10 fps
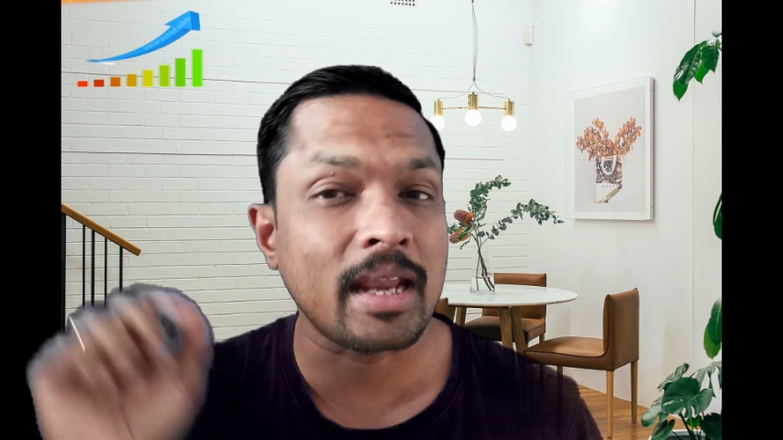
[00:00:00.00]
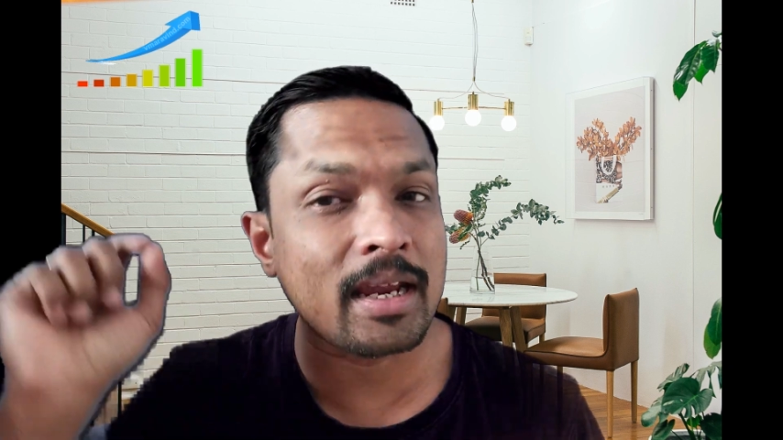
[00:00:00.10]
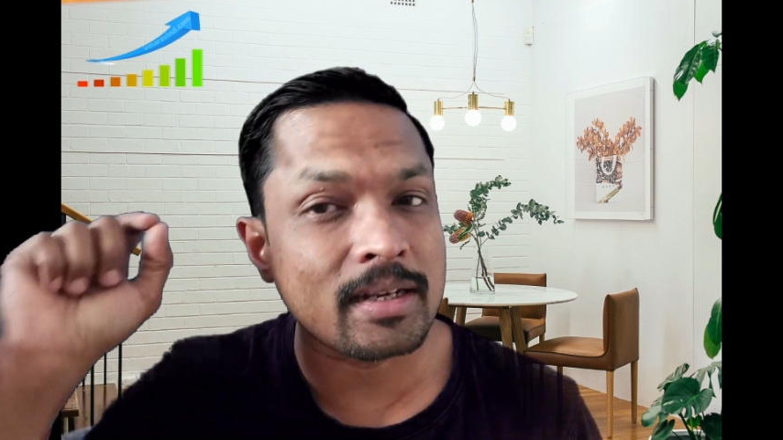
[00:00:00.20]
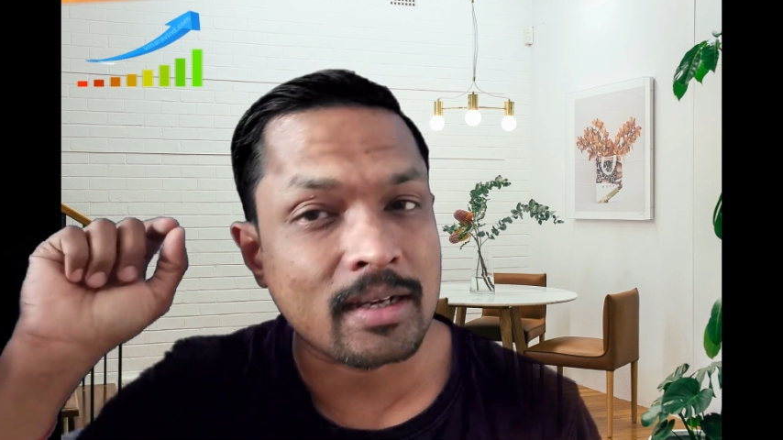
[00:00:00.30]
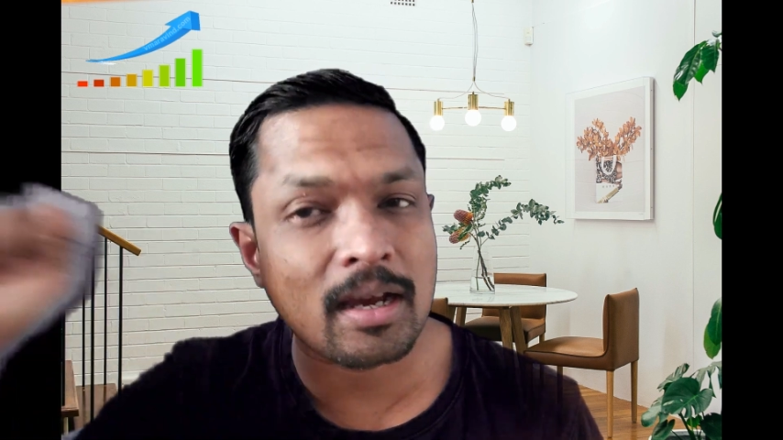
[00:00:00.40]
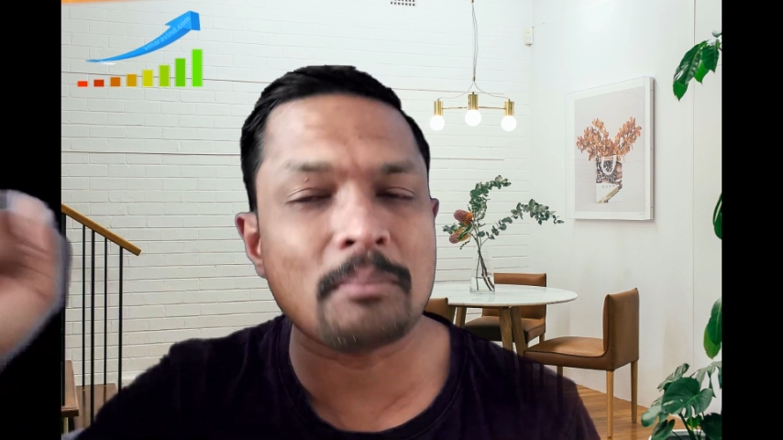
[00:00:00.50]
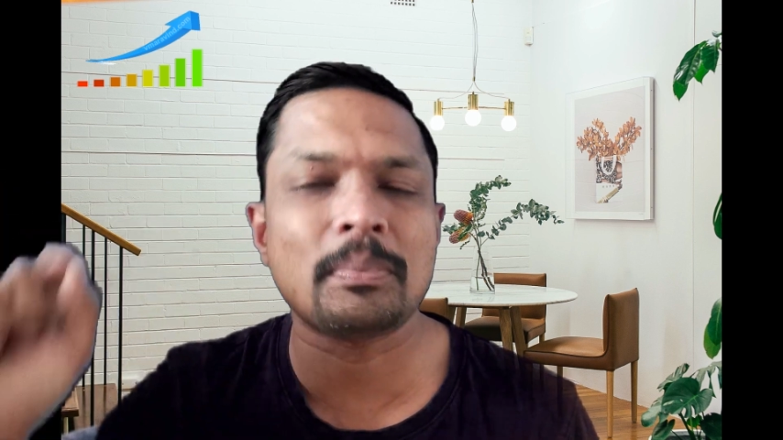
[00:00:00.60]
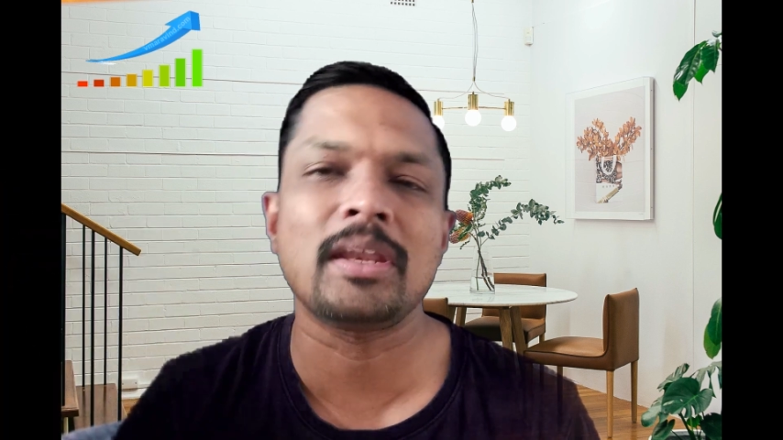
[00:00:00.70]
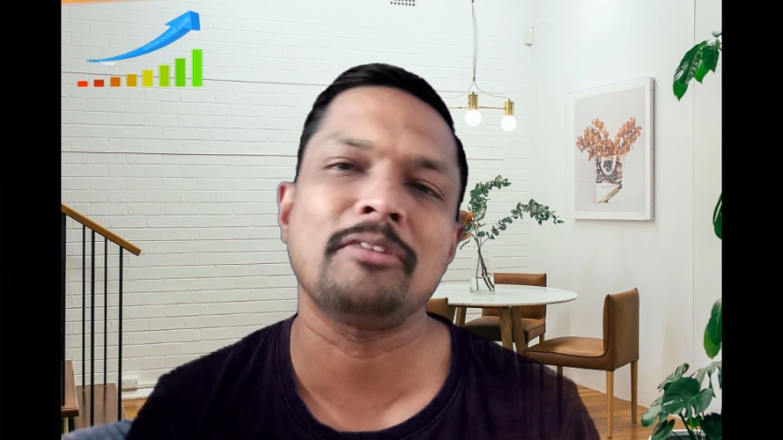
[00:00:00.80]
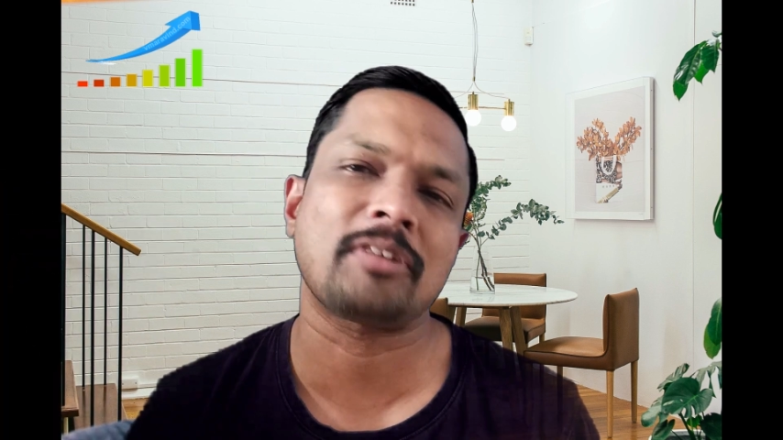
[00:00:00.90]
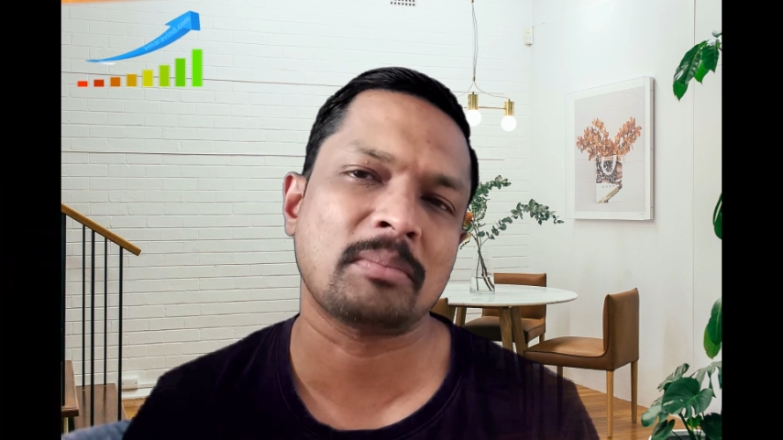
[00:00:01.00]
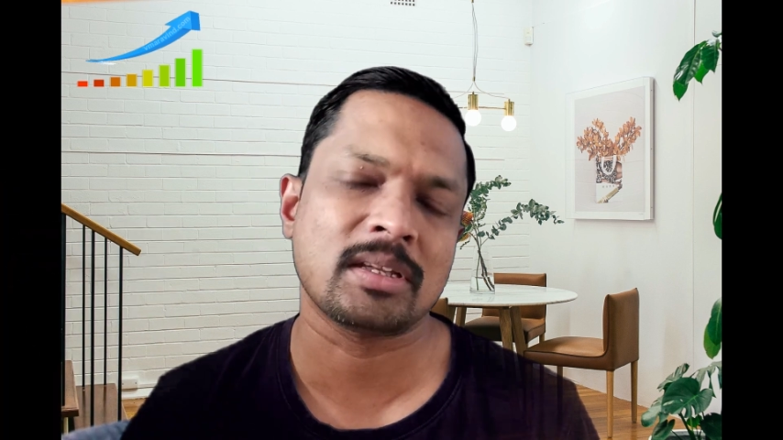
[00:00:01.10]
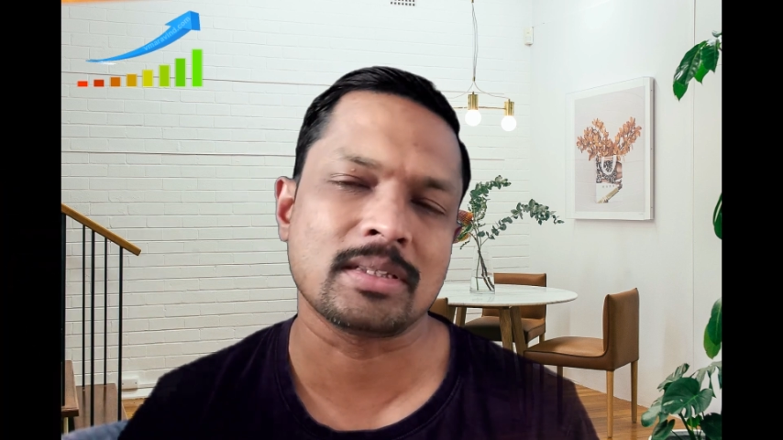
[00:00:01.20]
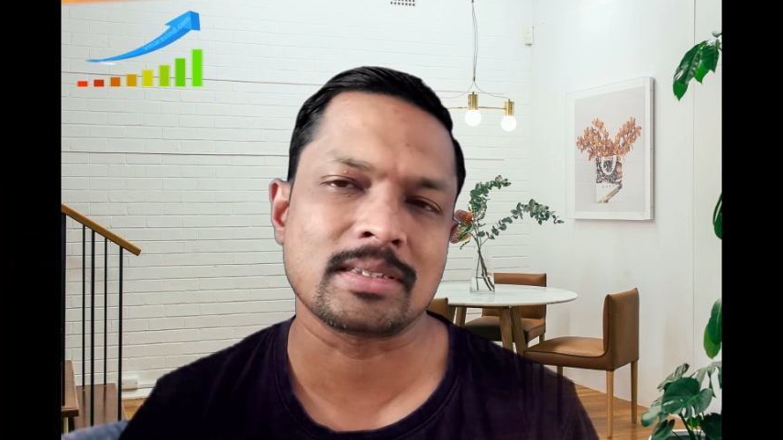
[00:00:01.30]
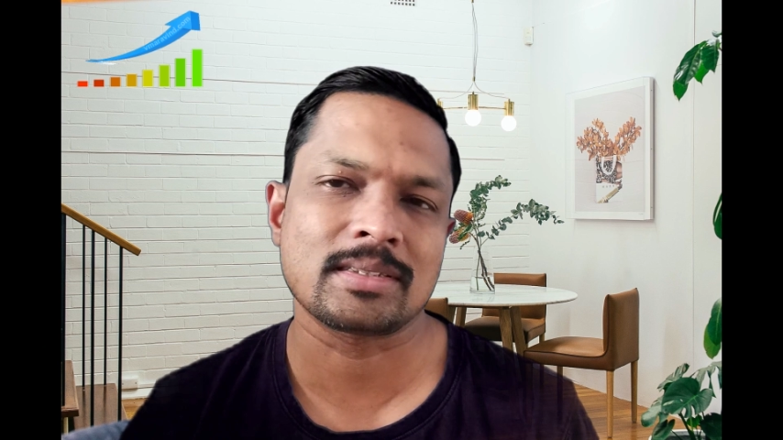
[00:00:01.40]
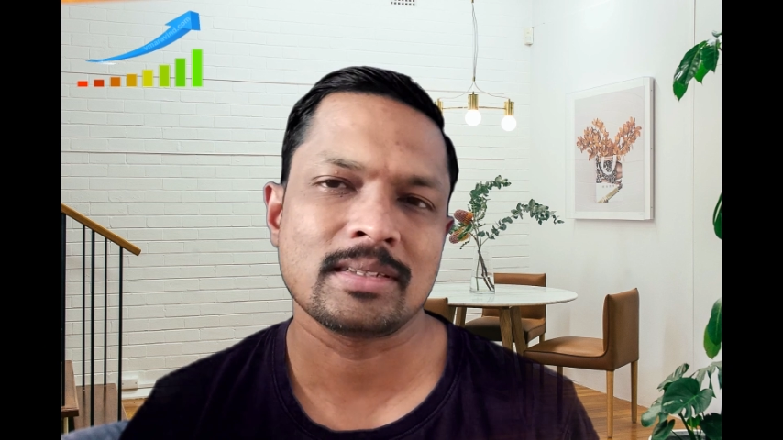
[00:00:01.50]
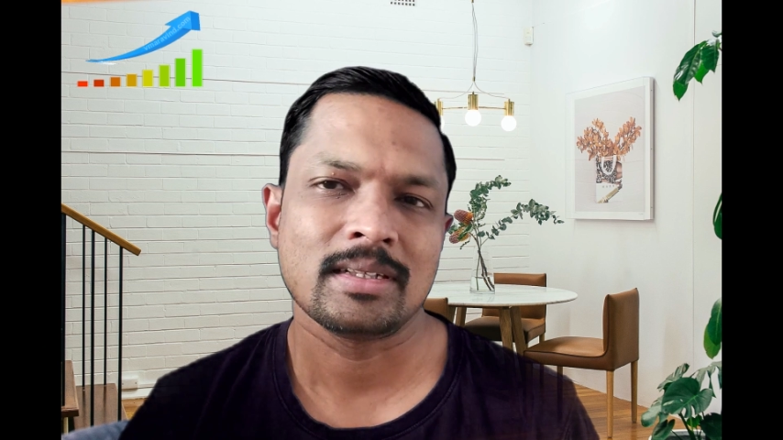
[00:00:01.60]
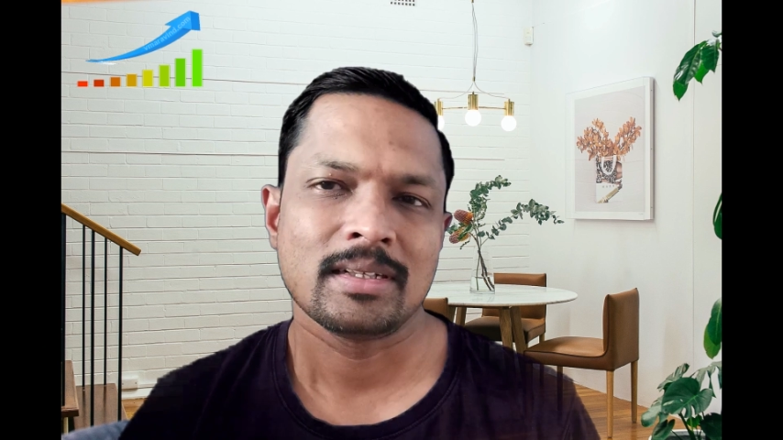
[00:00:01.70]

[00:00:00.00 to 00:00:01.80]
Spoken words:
great company from others?